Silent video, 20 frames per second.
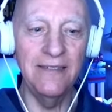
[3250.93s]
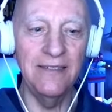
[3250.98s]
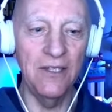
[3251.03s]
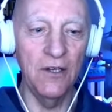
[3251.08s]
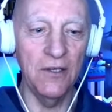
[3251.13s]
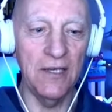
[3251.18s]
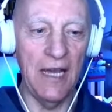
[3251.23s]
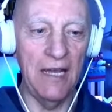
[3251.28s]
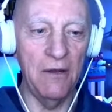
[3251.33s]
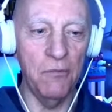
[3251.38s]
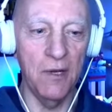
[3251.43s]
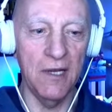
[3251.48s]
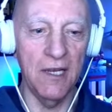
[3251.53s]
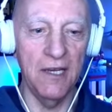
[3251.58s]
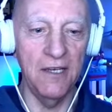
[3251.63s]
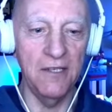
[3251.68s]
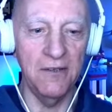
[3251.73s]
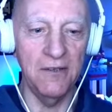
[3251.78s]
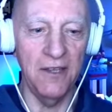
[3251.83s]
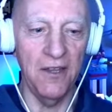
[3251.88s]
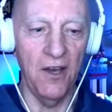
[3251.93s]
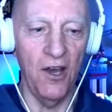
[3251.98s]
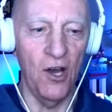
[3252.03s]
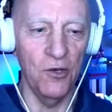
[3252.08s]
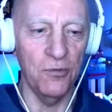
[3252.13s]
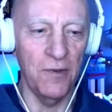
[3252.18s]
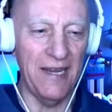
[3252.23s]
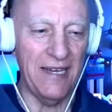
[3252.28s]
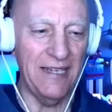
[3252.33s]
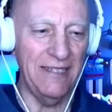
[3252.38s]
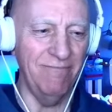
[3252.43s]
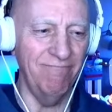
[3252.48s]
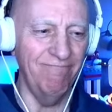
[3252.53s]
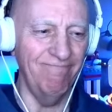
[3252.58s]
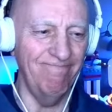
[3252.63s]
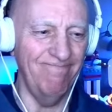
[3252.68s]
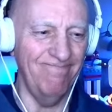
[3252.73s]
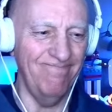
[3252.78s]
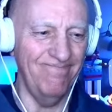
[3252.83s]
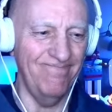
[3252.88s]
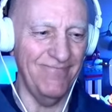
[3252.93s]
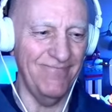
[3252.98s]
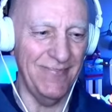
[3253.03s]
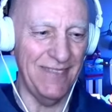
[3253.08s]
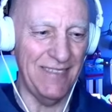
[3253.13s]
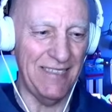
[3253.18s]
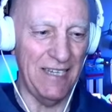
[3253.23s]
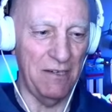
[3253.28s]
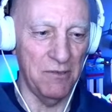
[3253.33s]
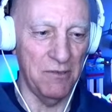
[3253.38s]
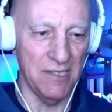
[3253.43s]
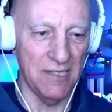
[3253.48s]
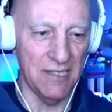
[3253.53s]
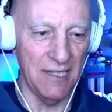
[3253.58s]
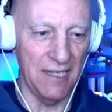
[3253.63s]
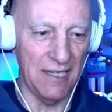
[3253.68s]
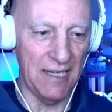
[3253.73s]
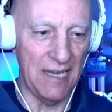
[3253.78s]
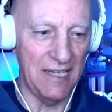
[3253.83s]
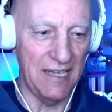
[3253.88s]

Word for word: okay, we're going to do it the hard way. I was going to get